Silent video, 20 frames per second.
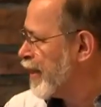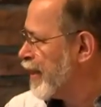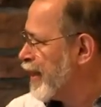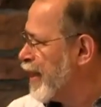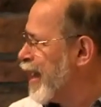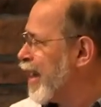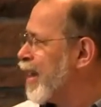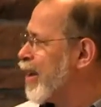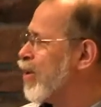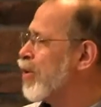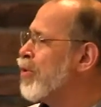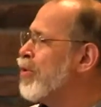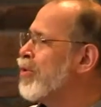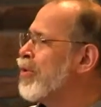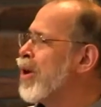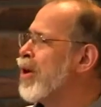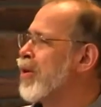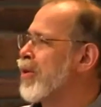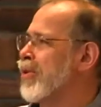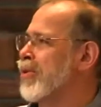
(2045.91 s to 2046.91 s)
Yet who
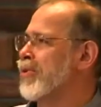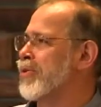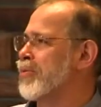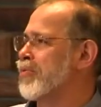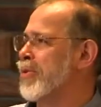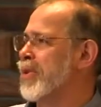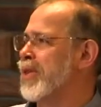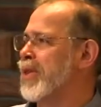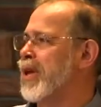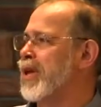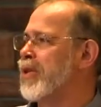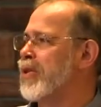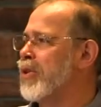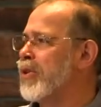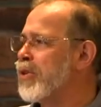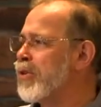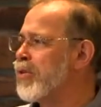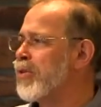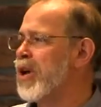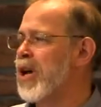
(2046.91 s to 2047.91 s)
knows but that
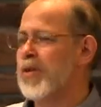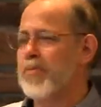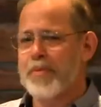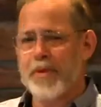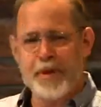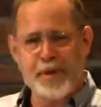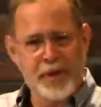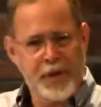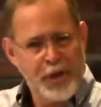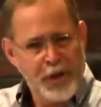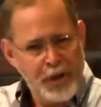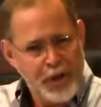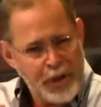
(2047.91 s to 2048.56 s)
you have been